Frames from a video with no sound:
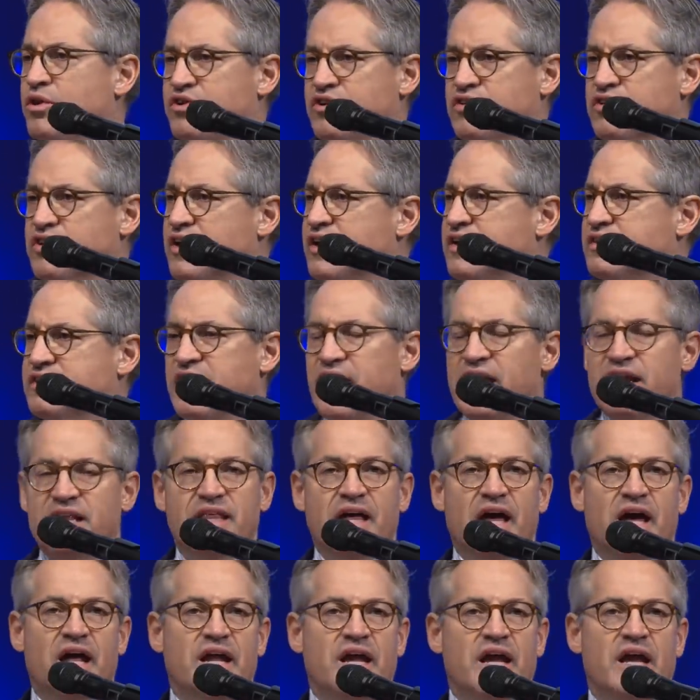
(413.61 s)
And at
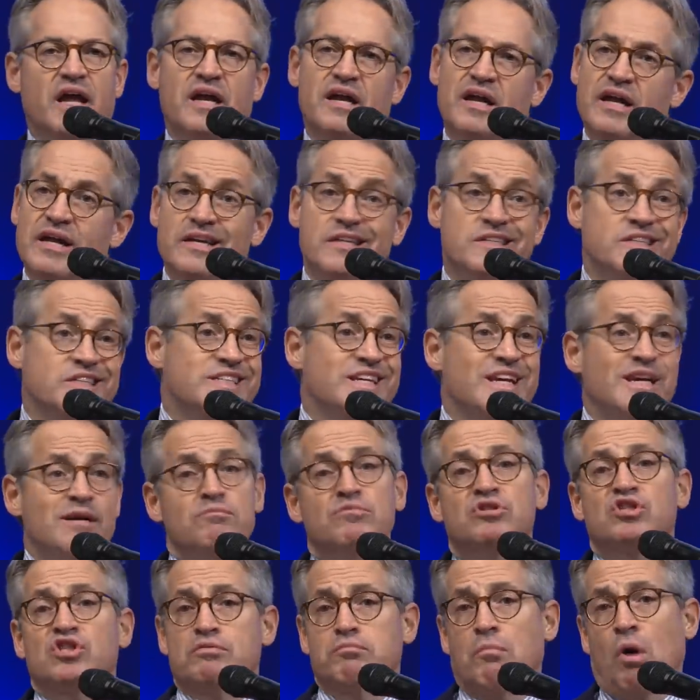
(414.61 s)
that point,
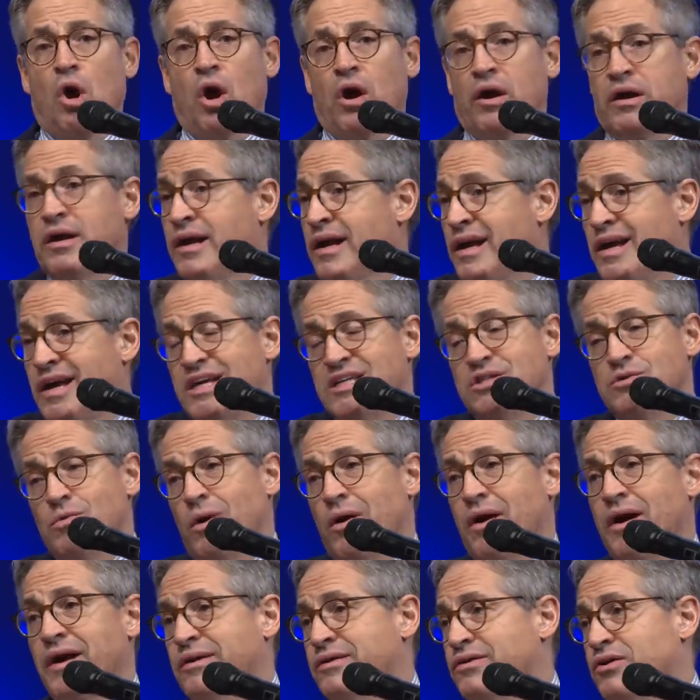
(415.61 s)
the
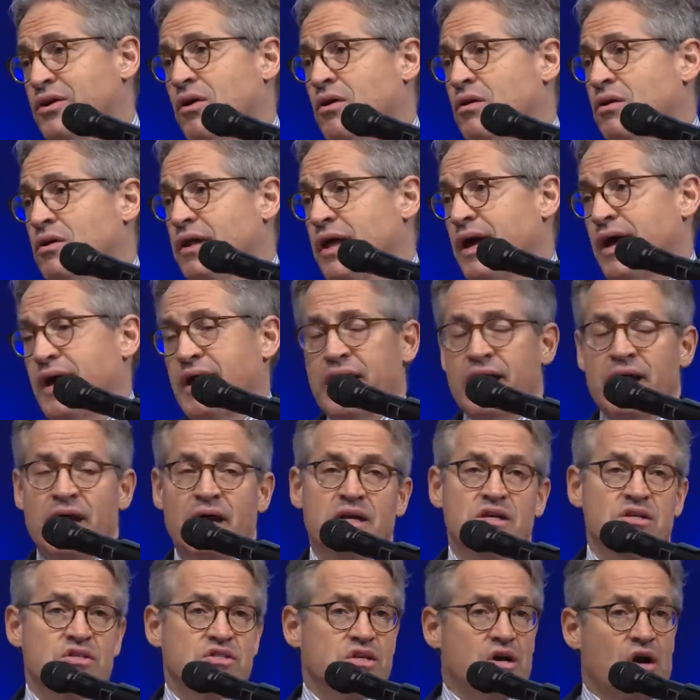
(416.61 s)
excuses pour forward.
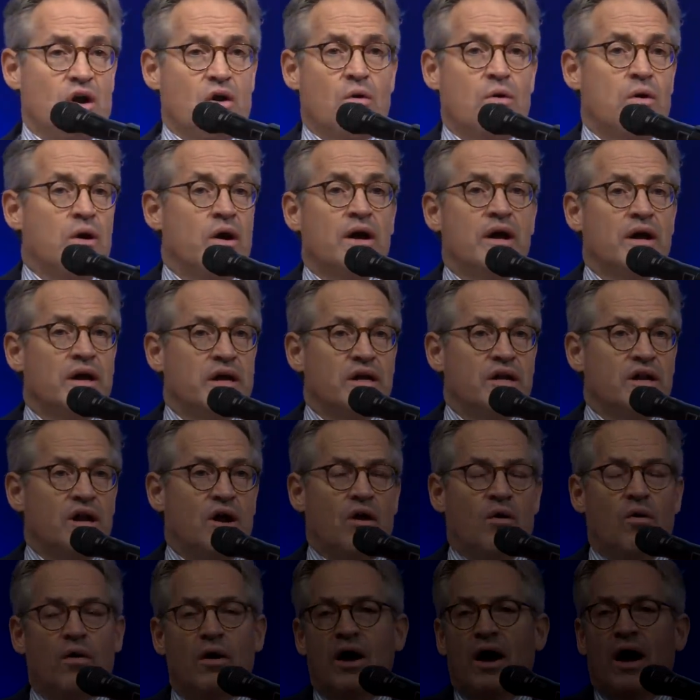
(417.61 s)
The one thing
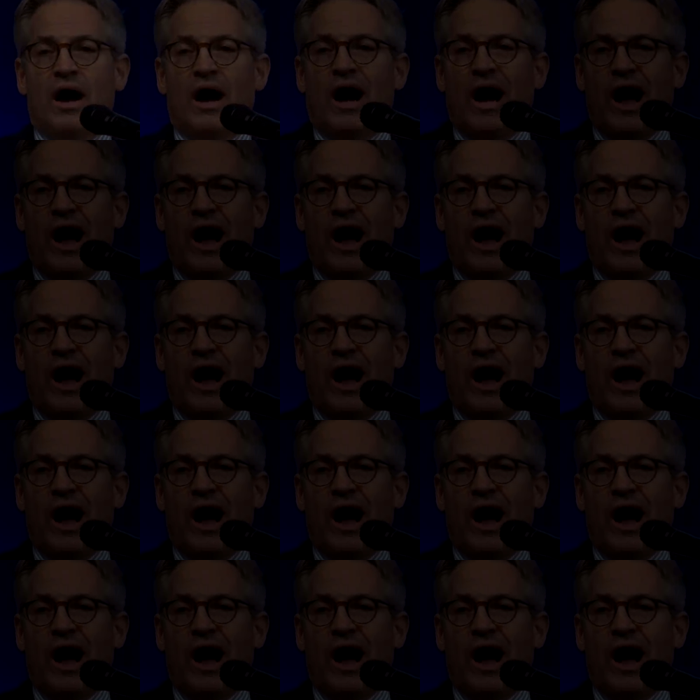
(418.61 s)
that